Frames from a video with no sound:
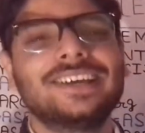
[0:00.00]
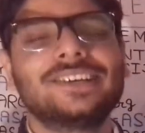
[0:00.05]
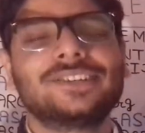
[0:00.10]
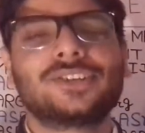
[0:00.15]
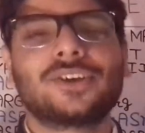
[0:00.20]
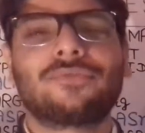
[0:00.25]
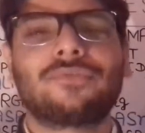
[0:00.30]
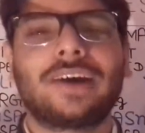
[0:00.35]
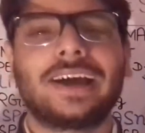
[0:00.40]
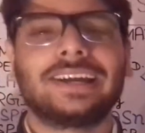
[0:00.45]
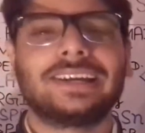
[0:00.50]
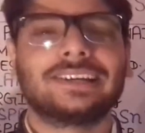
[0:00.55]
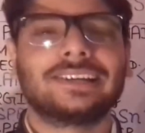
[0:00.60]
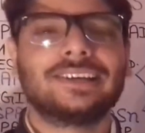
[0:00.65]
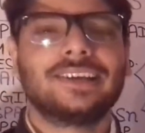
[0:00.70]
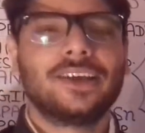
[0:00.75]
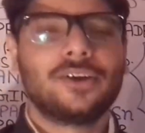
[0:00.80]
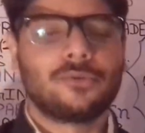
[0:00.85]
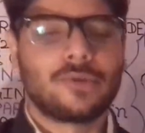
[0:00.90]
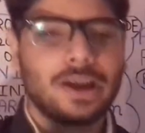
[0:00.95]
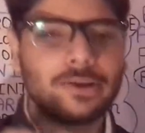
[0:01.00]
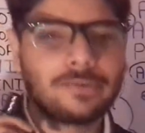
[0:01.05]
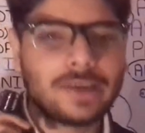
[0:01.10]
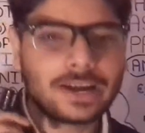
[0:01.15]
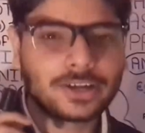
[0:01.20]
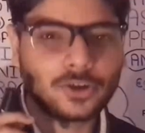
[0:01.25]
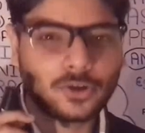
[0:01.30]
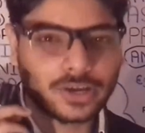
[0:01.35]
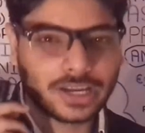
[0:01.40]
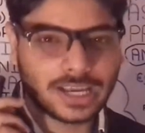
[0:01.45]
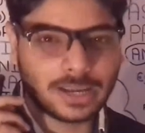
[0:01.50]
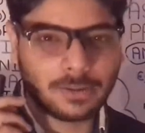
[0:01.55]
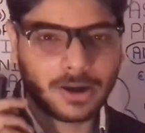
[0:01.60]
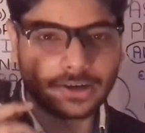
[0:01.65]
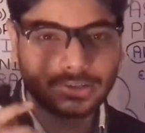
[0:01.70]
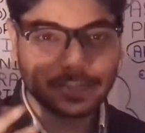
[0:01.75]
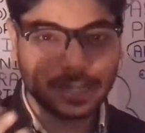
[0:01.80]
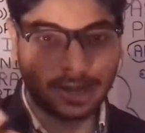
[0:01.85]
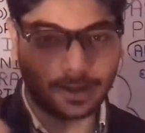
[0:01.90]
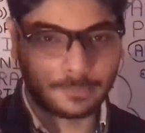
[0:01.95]
So fine. When we are talking
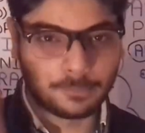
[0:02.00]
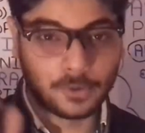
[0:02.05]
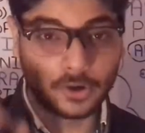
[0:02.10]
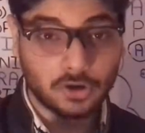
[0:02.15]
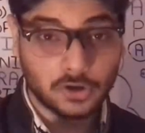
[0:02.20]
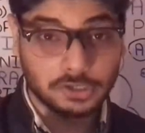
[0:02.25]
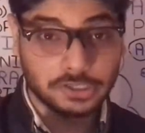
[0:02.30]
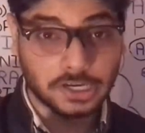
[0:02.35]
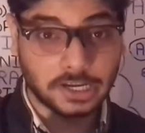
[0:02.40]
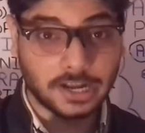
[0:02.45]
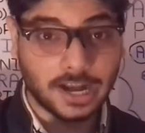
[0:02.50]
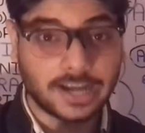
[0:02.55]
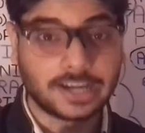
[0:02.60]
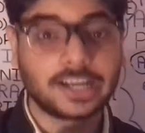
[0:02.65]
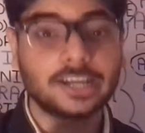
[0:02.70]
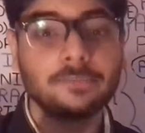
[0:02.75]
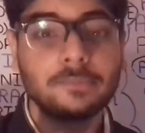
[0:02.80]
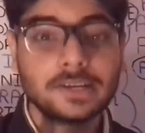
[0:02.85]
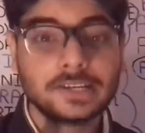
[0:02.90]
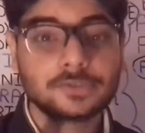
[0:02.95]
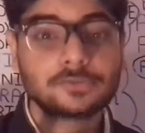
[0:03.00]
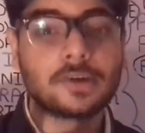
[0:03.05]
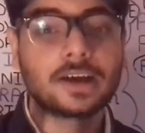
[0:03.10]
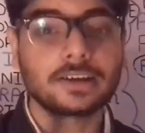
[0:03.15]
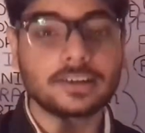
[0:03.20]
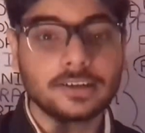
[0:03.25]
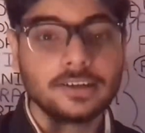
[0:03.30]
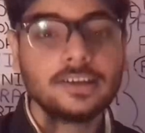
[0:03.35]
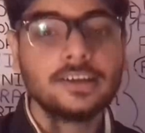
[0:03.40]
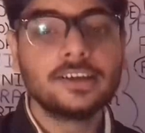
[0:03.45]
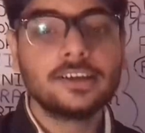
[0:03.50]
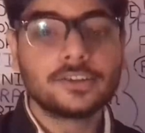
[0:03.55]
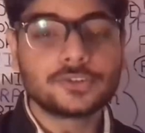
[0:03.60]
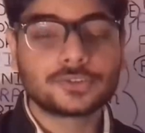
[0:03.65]
about the monosaccharide, it means what?